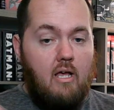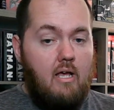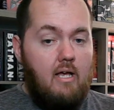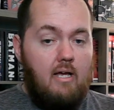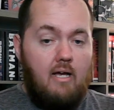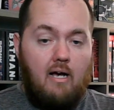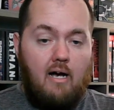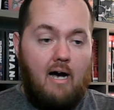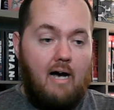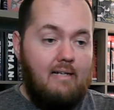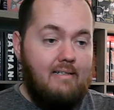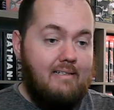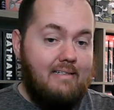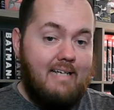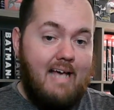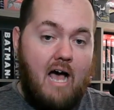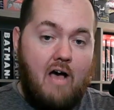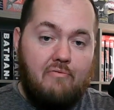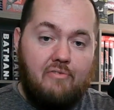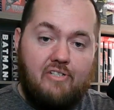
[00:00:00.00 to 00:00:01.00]
Hunting
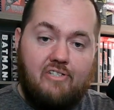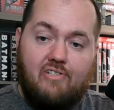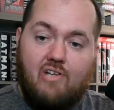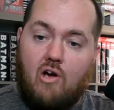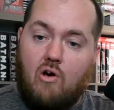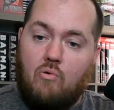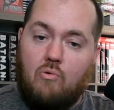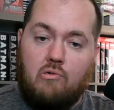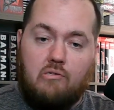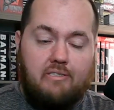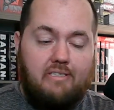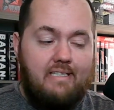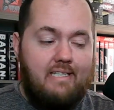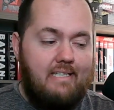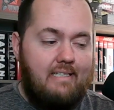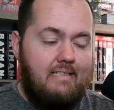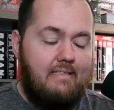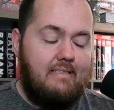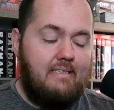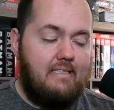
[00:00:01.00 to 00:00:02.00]
down the Star Wars
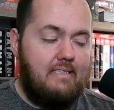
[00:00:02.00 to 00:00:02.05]
keys.